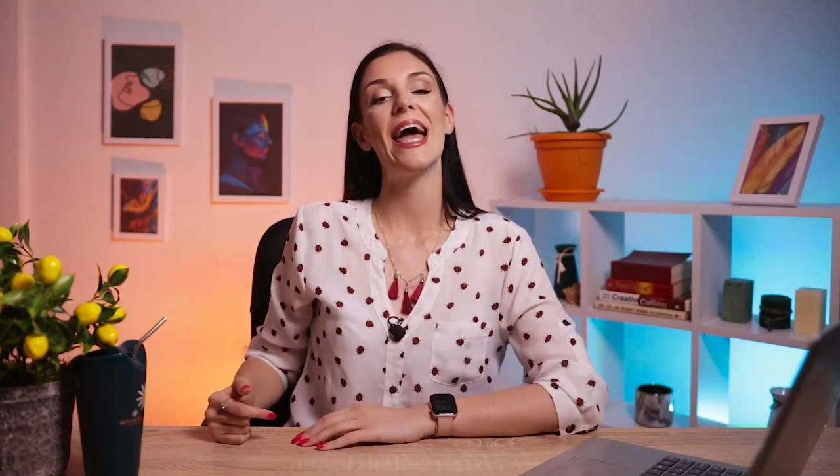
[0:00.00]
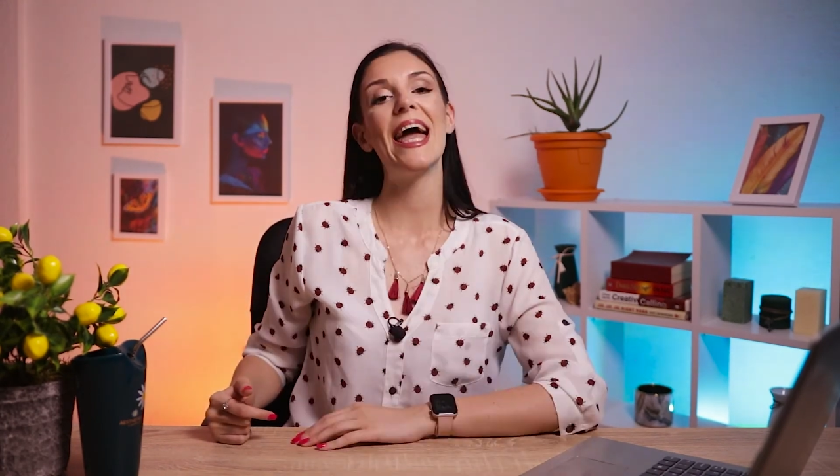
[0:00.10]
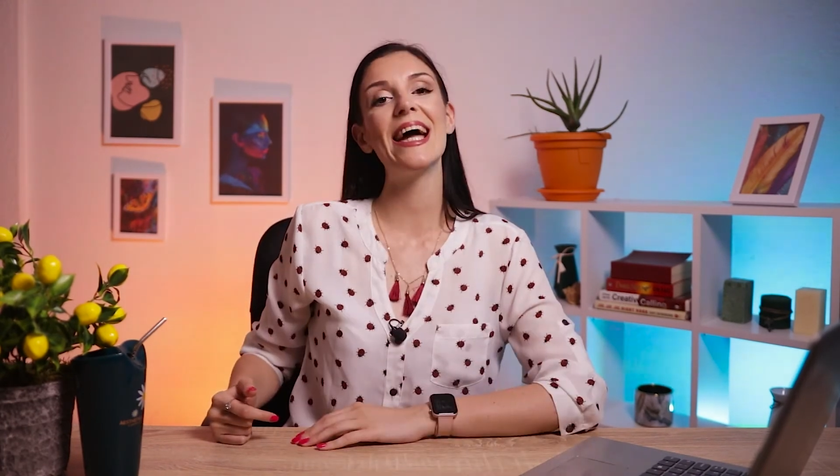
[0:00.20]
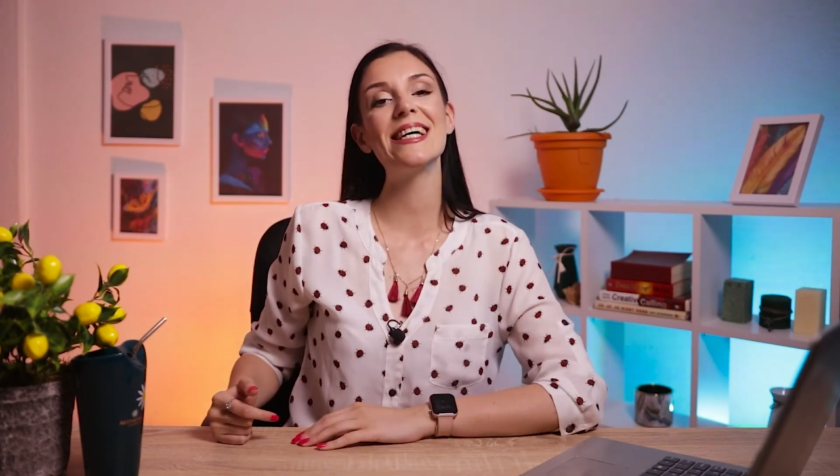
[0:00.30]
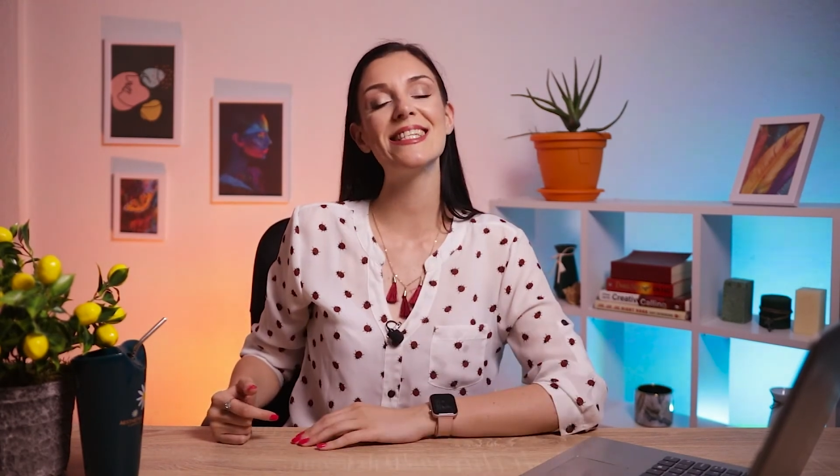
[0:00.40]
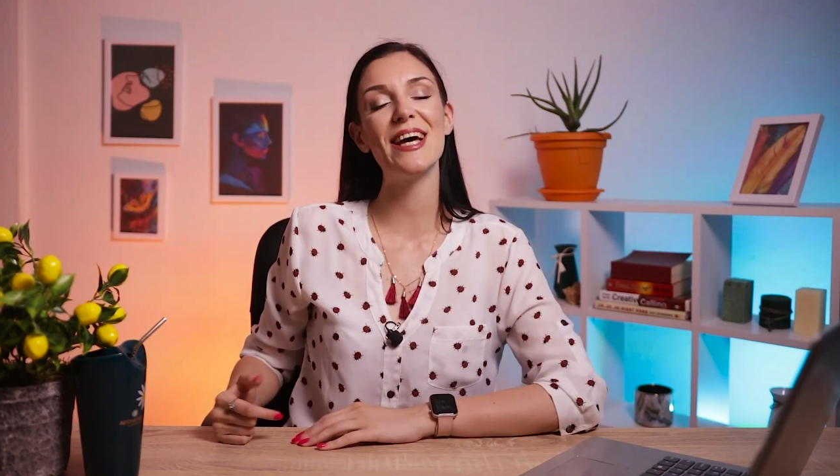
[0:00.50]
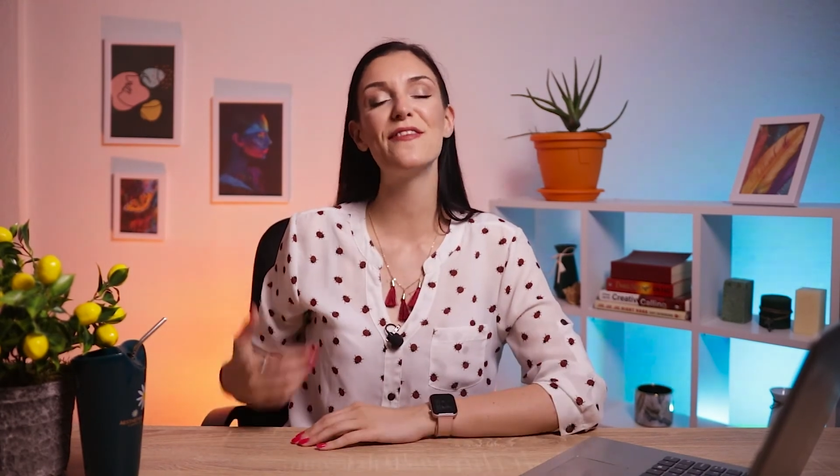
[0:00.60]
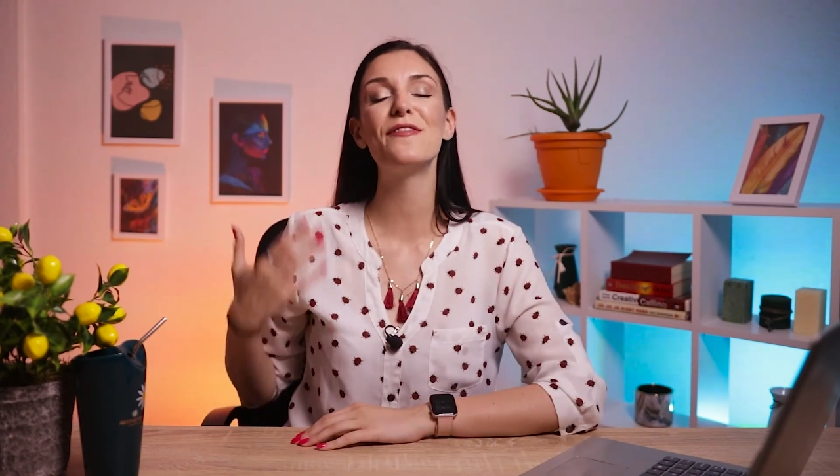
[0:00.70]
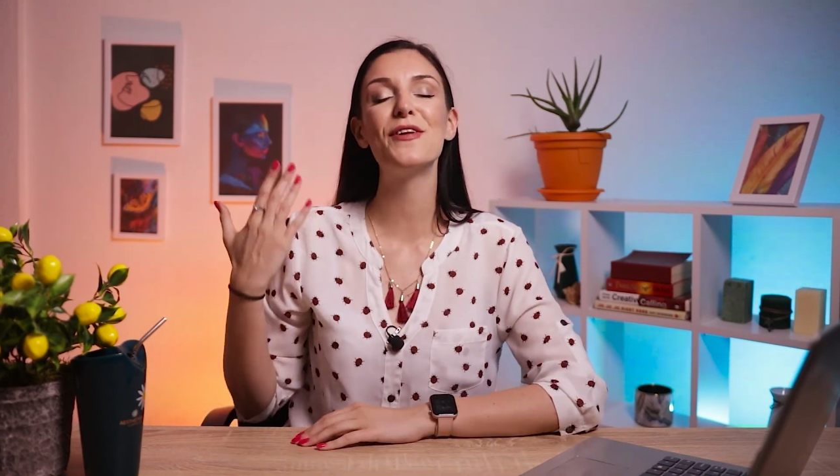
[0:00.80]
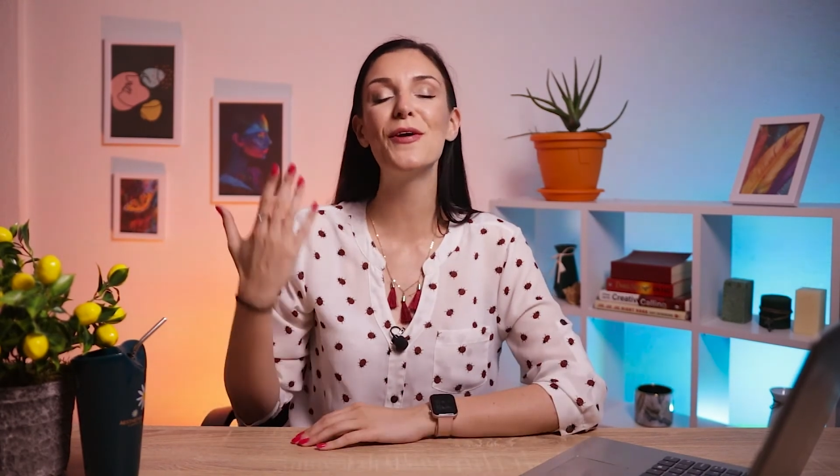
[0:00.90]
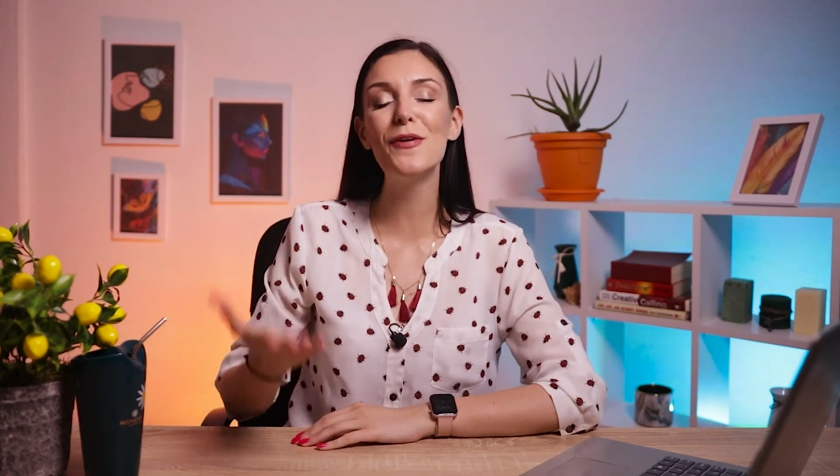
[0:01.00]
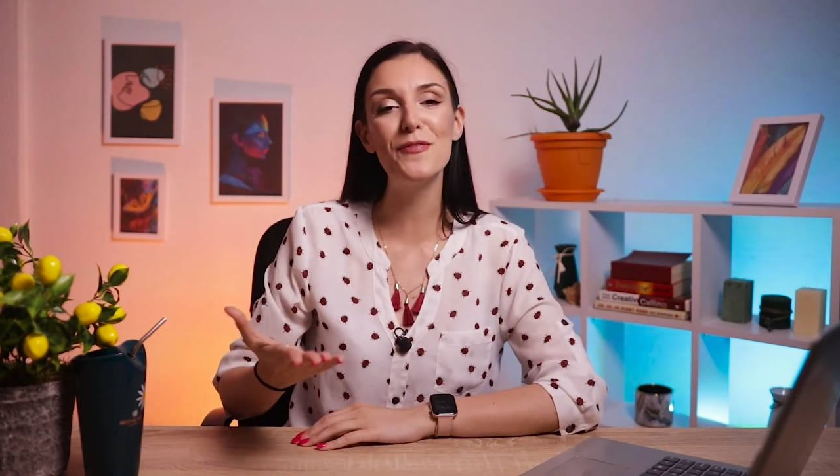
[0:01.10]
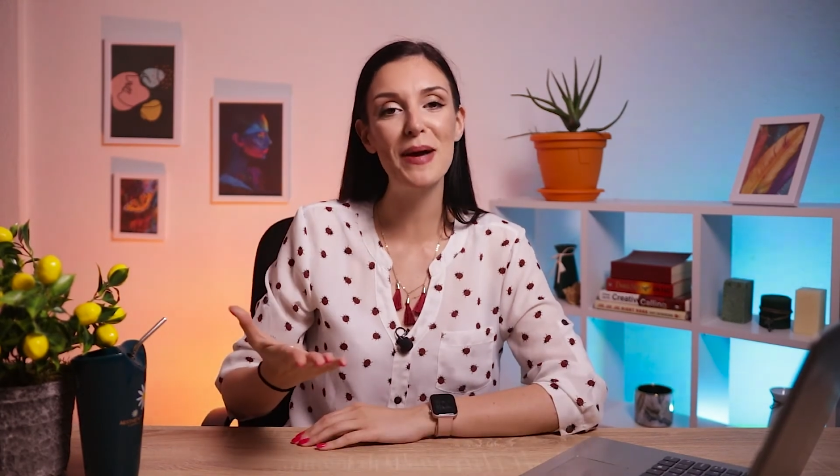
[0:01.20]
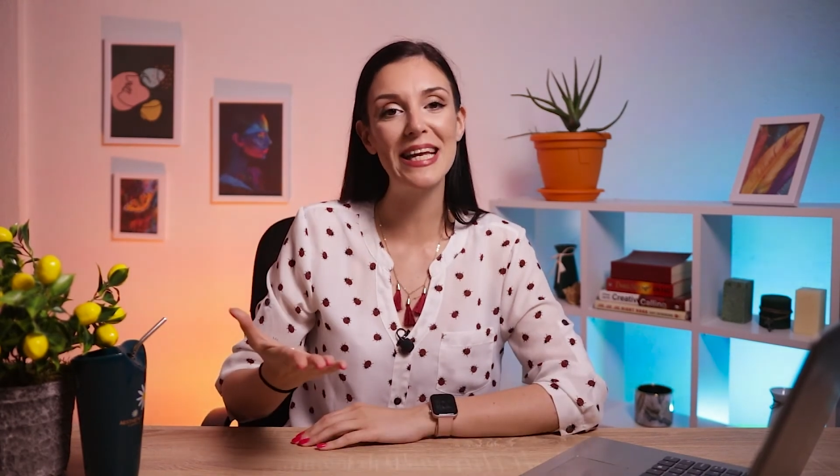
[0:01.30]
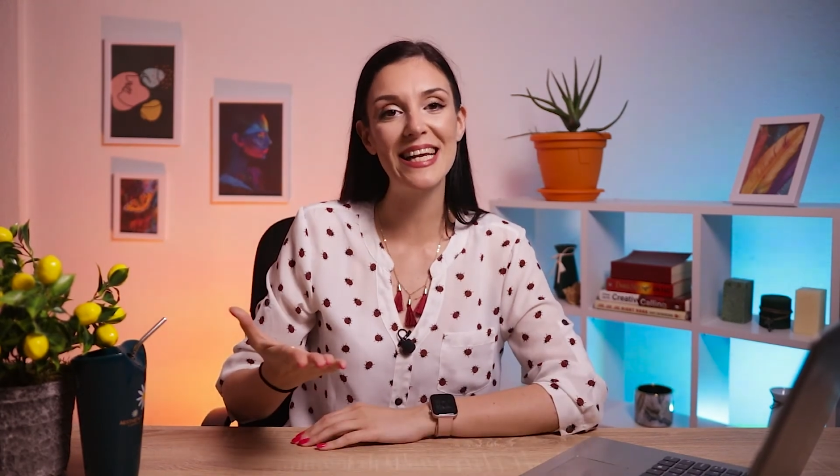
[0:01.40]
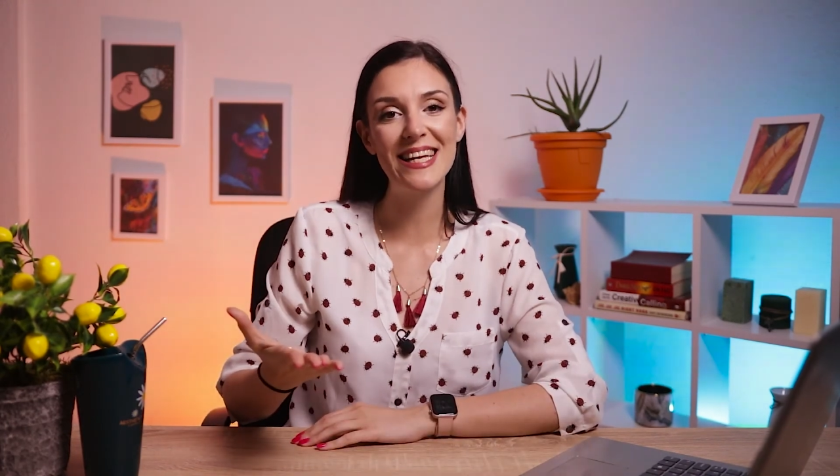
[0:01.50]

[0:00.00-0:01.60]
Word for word: And if you've made it